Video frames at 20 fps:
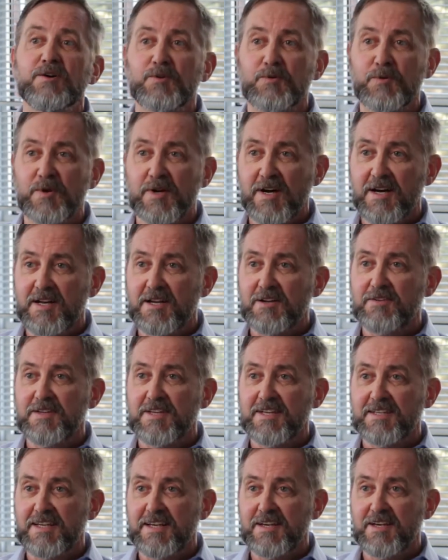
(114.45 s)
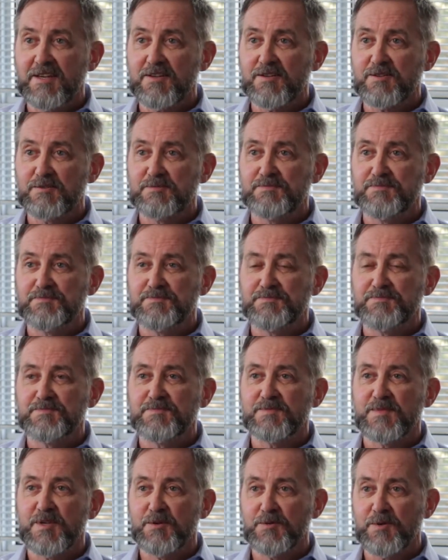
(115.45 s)
we got everything together
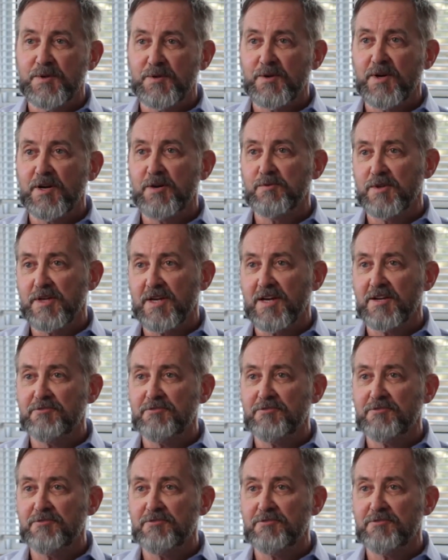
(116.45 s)
and we were able to get a